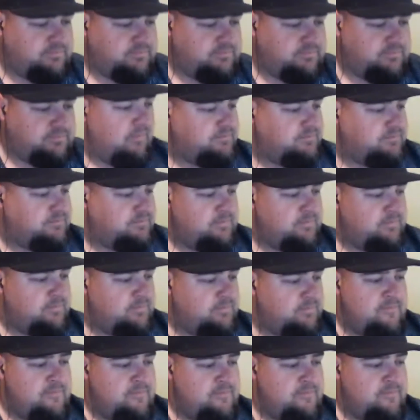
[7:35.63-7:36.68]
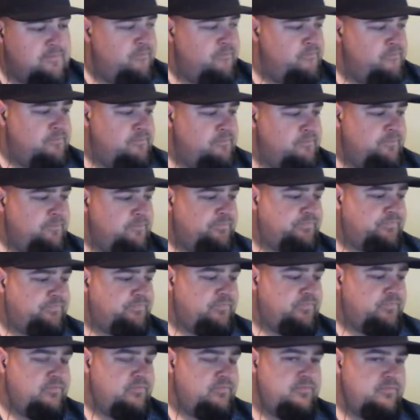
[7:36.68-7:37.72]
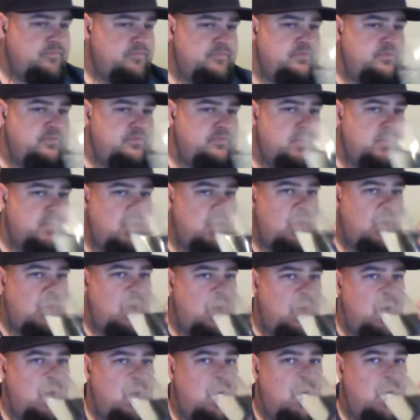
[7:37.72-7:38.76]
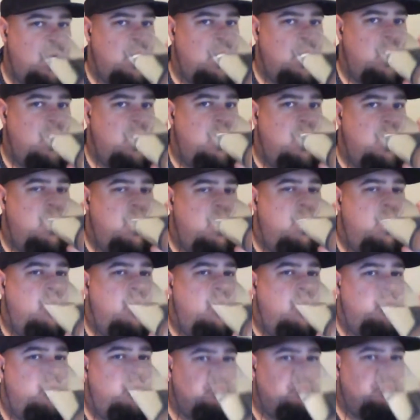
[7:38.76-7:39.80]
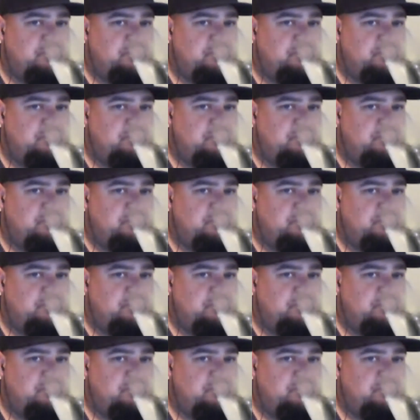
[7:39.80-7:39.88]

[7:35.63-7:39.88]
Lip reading: it's basically in a rainforest, more or less. They've